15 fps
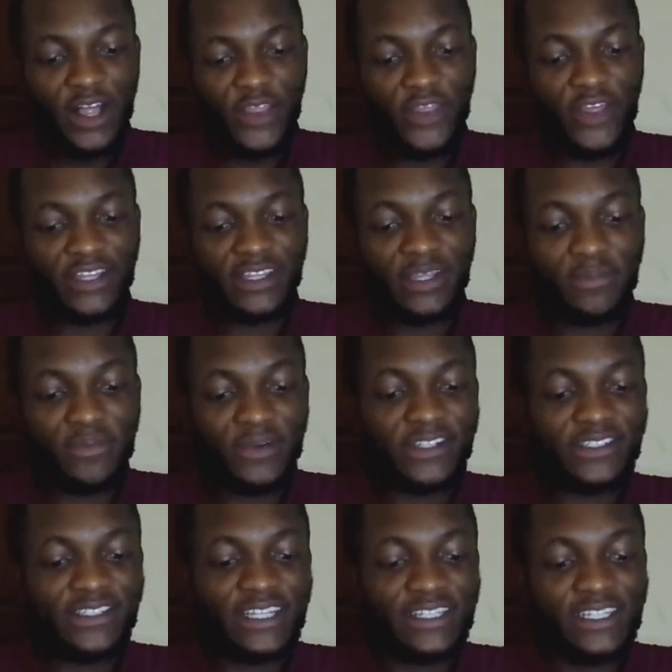that the
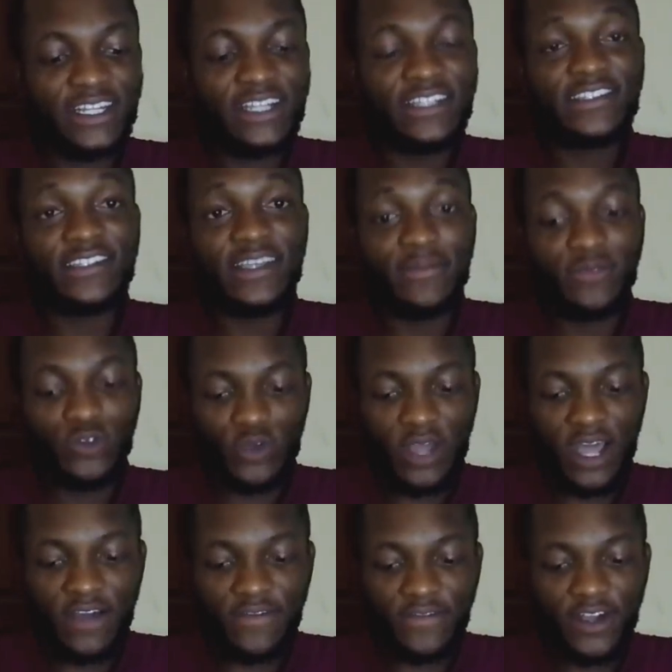president didn't seem to
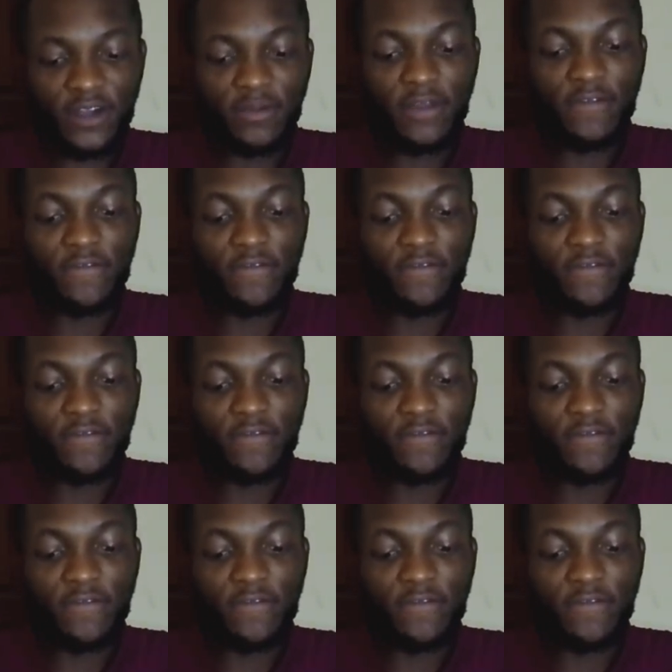have um,